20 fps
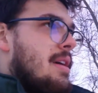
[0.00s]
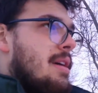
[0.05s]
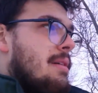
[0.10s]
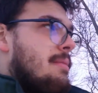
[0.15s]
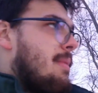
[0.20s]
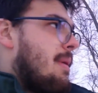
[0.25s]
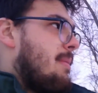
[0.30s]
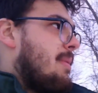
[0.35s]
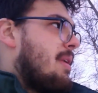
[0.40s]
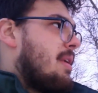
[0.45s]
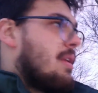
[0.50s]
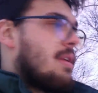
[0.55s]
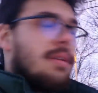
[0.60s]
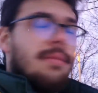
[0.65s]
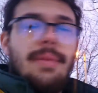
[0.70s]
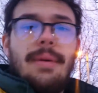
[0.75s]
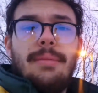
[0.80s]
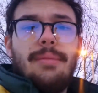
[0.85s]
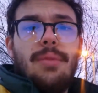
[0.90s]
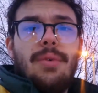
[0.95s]
maybe a little
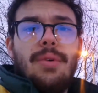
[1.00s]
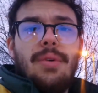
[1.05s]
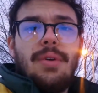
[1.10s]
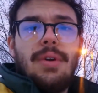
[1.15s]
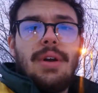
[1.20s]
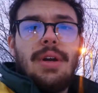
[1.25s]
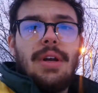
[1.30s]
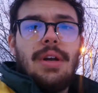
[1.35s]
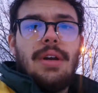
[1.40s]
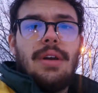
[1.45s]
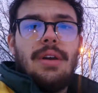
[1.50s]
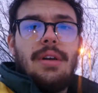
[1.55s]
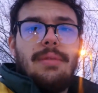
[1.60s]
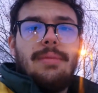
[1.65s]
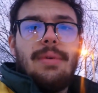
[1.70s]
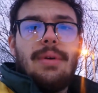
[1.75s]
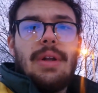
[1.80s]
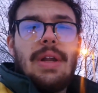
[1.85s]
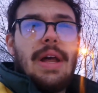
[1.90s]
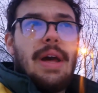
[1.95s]
bit more
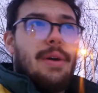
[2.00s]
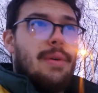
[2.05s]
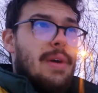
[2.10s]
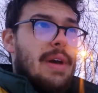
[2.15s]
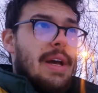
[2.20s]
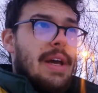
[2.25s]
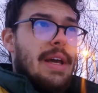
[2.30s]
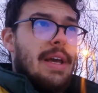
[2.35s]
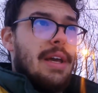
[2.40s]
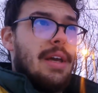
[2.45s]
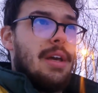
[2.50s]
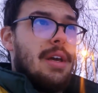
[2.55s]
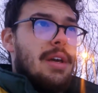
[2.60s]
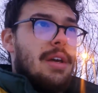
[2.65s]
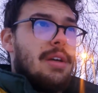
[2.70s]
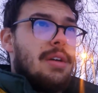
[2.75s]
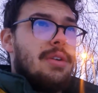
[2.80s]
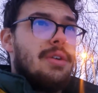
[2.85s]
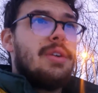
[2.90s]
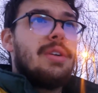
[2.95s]
about how I
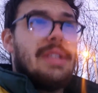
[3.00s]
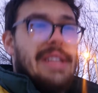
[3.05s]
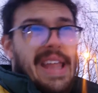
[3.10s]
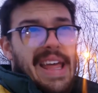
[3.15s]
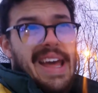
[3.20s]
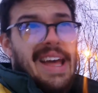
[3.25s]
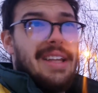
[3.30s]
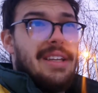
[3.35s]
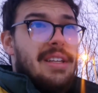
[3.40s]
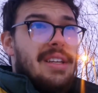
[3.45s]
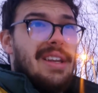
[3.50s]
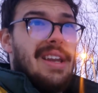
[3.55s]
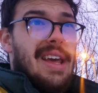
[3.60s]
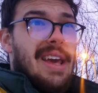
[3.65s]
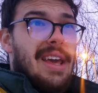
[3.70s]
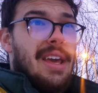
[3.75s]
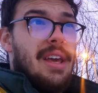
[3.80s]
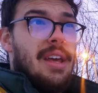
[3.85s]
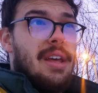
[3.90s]
cooked that today.